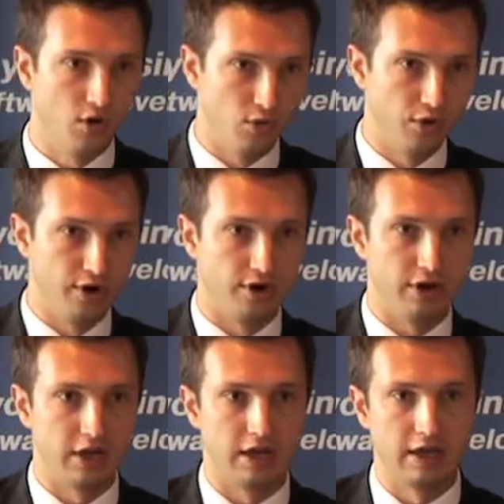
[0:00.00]
or
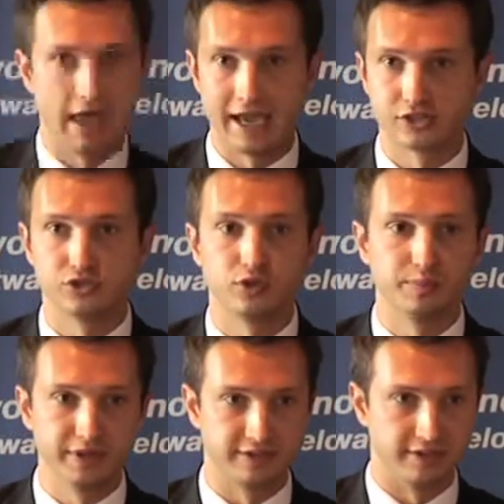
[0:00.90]
uh, actual
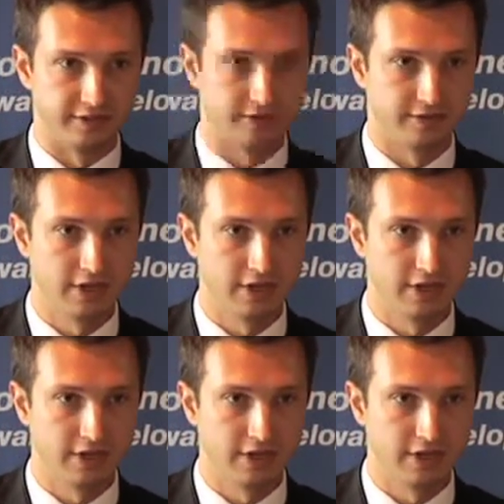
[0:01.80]
business.